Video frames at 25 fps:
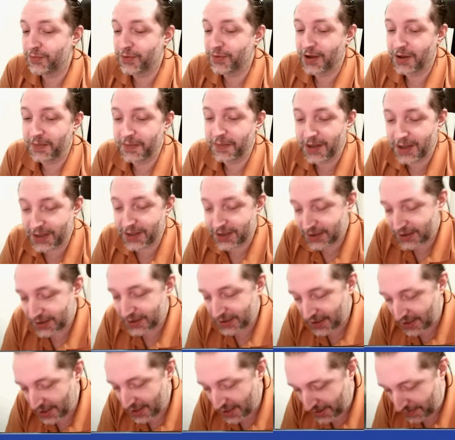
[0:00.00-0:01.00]
This is good,
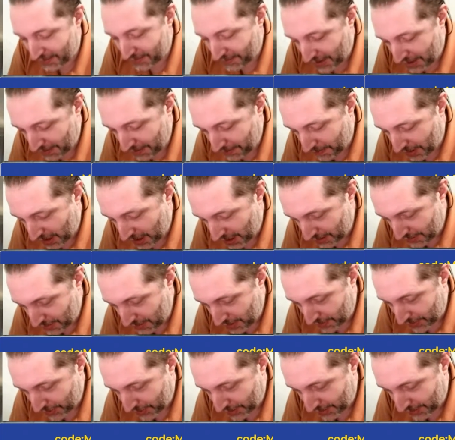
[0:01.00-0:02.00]
but you don't need to have the
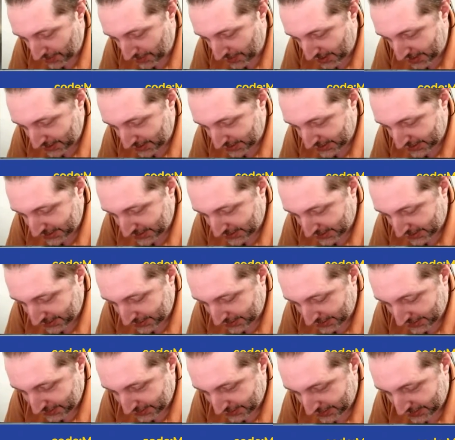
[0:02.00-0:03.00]
red one,
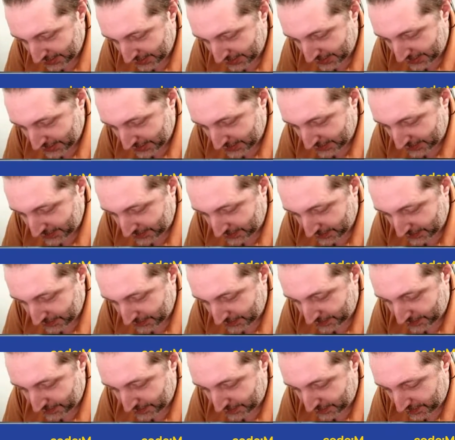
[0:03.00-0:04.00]
that's fine.
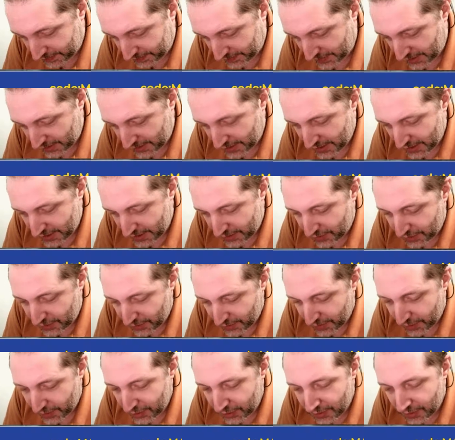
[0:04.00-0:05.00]

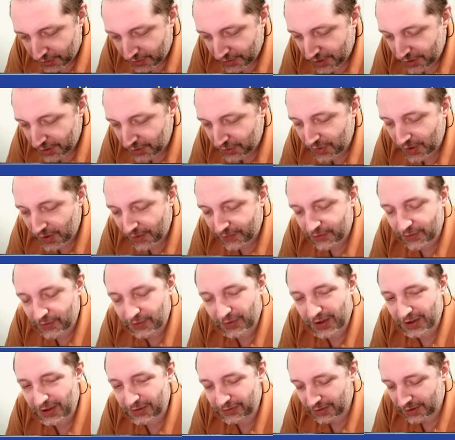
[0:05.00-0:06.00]
What you want is to deal the
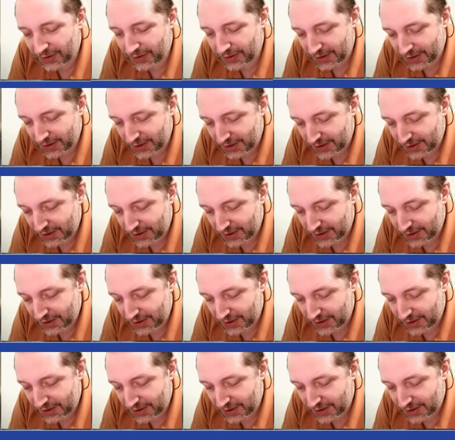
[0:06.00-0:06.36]
Arcane.